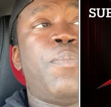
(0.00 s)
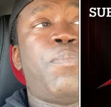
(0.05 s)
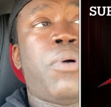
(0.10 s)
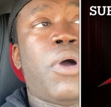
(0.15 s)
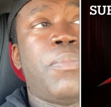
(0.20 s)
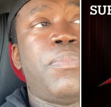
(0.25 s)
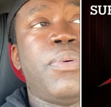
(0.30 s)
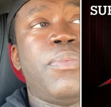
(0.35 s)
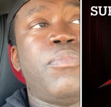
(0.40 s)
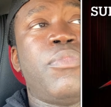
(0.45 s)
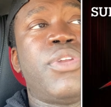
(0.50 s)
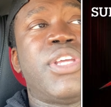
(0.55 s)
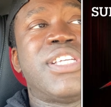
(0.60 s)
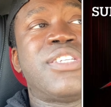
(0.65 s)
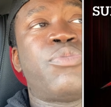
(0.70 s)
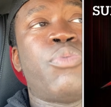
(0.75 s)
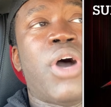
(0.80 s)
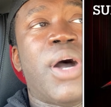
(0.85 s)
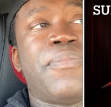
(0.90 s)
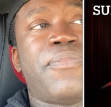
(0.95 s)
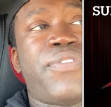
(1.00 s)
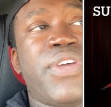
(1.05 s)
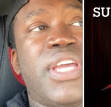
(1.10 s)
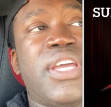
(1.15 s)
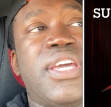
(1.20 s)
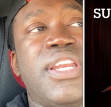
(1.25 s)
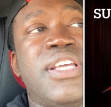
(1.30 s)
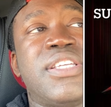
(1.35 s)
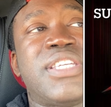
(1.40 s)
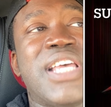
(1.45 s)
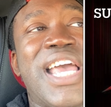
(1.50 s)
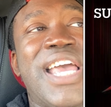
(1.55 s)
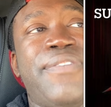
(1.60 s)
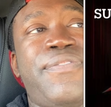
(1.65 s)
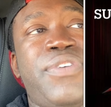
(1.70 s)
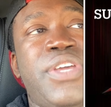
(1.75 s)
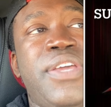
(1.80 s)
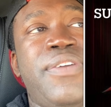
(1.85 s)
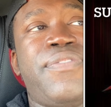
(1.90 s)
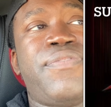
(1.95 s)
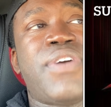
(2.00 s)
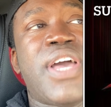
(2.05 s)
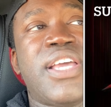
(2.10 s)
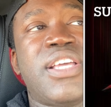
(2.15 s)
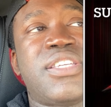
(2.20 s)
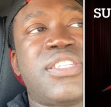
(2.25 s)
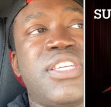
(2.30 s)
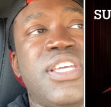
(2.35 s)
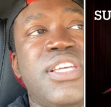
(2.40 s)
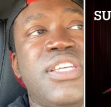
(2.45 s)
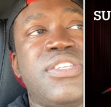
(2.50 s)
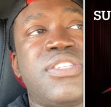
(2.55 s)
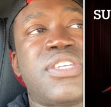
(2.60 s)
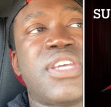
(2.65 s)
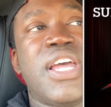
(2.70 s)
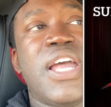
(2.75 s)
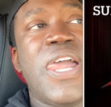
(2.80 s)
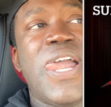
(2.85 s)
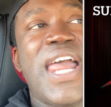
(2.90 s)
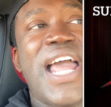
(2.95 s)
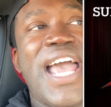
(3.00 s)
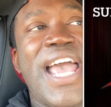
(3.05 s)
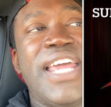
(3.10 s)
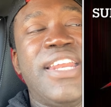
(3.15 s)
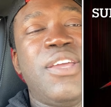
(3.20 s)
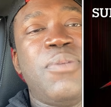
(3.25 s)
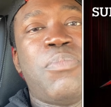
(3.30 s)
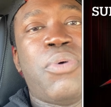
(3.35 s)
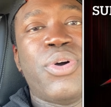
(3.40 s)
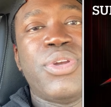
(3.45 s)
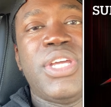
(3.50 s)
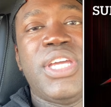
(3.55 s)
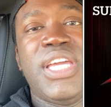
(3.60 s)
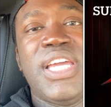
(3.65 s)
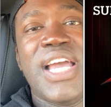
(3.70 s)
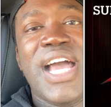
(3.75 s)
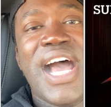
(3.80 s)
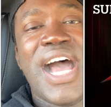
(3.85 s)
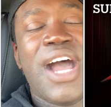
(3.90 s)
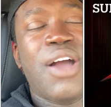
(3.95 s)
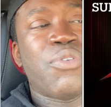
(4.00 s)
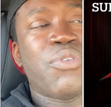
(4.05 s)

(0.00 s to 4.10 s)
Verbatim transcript: problem is what I'm thinking is if he faces anybody at